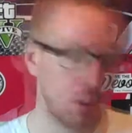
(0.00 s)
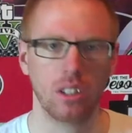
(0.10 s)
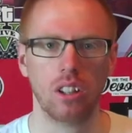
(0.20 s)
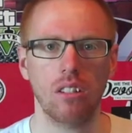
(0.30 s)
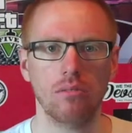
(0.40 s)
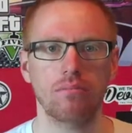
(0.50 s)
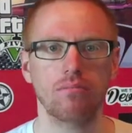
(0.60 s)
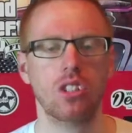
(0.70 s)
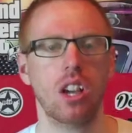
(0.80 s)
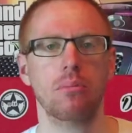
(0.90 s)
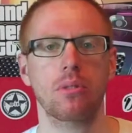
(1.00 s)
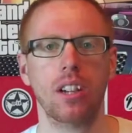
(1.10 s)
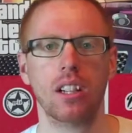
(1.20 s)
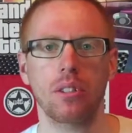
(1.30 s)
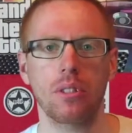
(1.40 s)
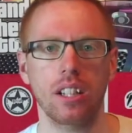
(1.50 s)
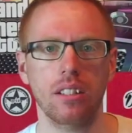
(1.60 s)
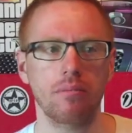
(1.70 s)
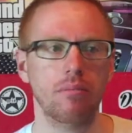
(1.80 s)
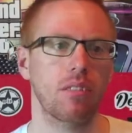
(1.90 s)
But you got James Franco in it,